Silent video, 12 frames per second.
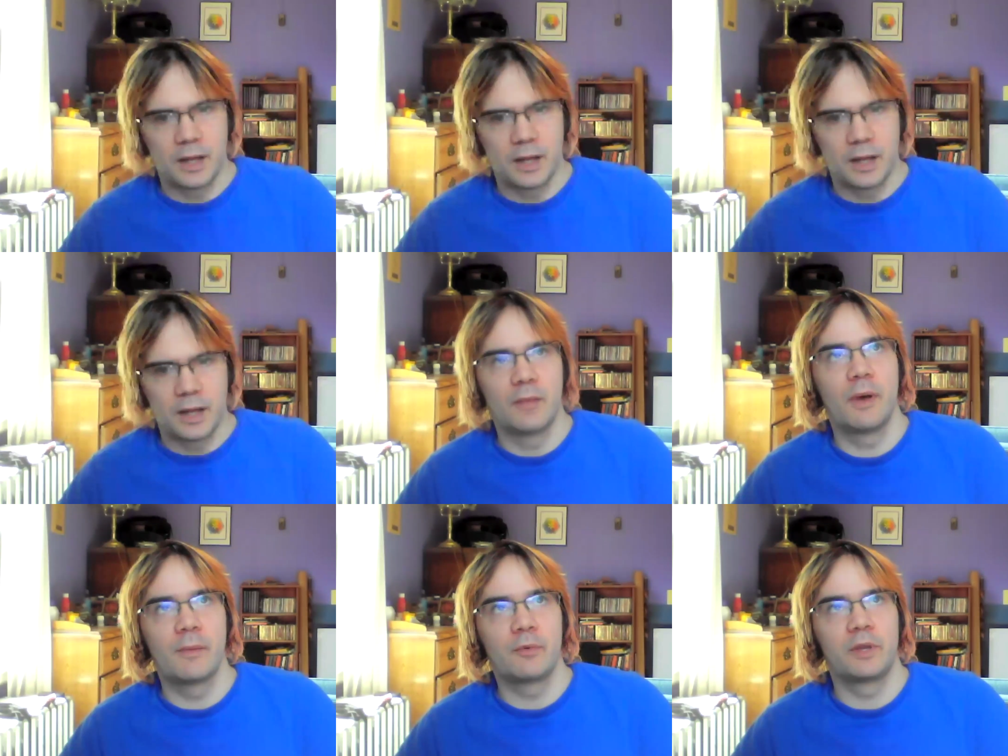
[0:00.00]
Then I
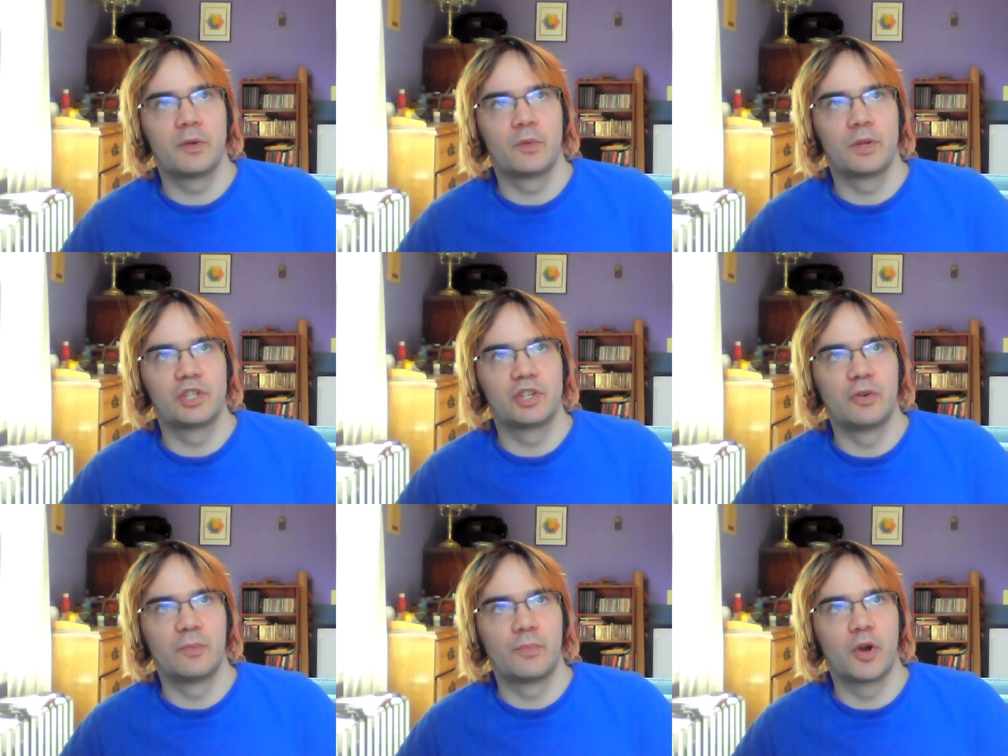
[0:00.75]
remember the
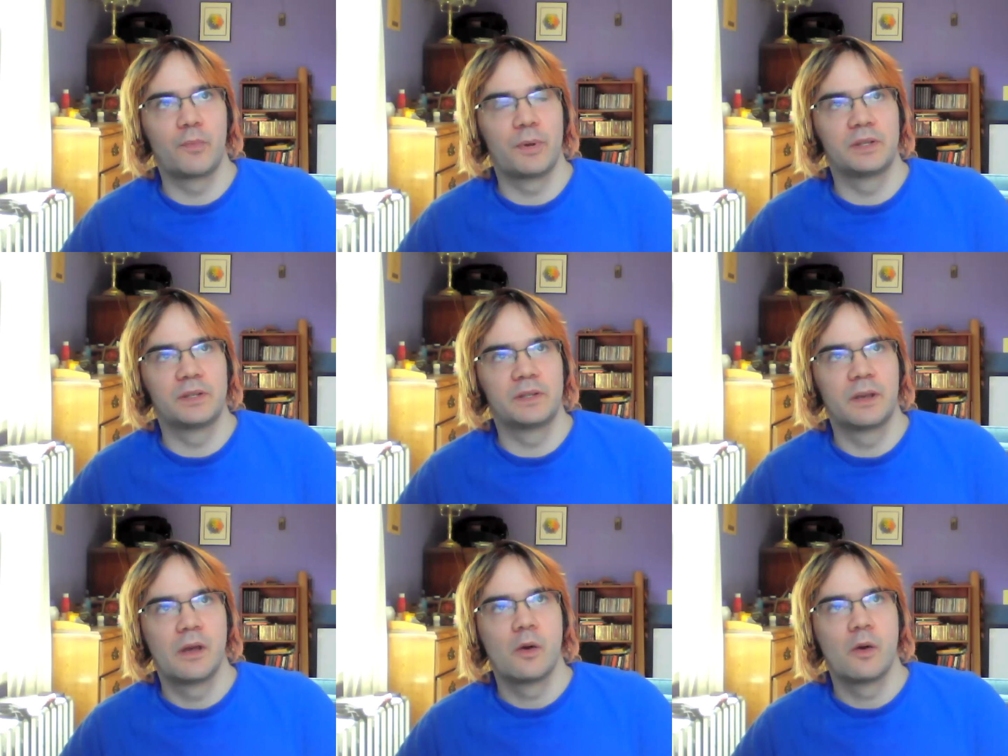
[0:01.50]
original purpose